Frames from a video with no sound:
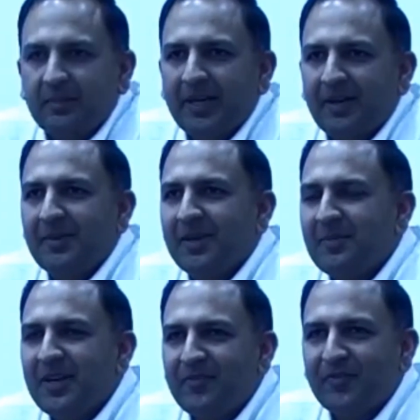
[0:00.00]
I mean,
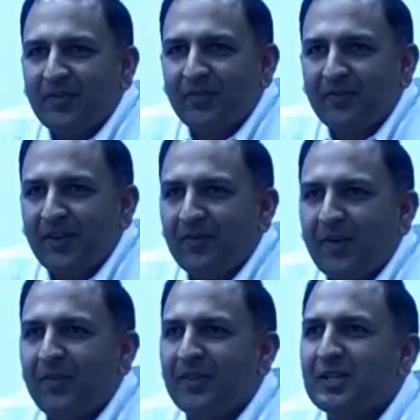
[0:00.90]

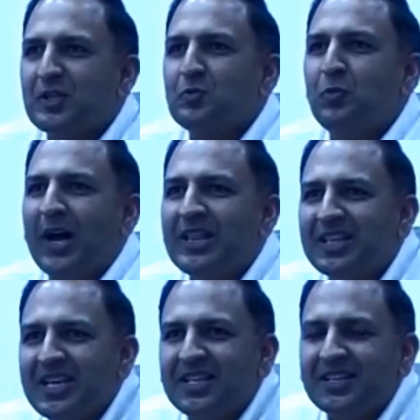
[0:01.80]
if there's this
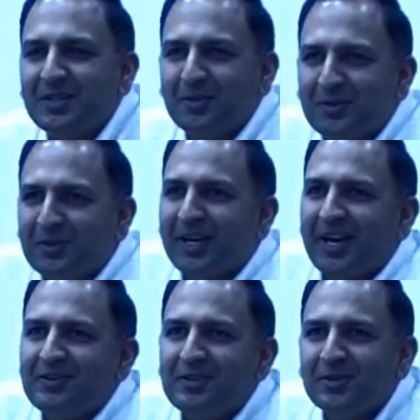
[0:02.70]
one thing that the
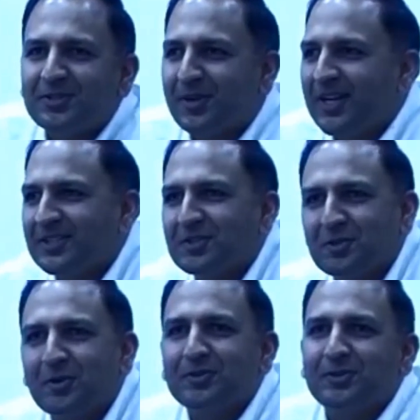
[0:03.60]
current US
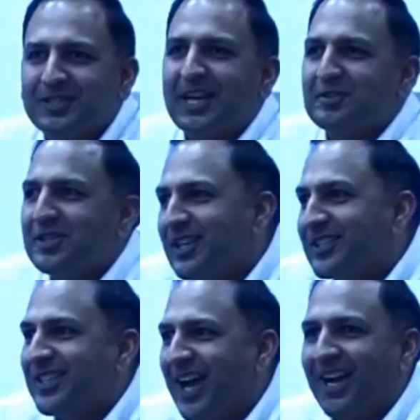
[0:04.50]
crisis shows you, it's actually
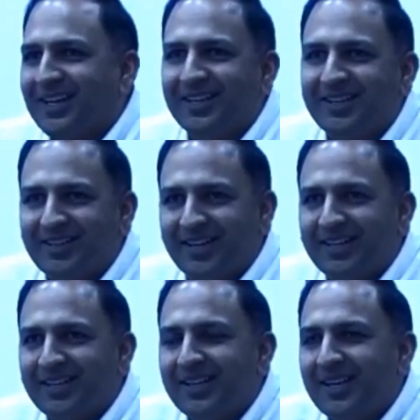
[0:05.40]
just that,
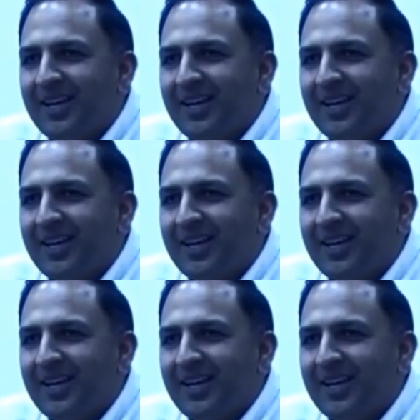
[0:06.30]
right?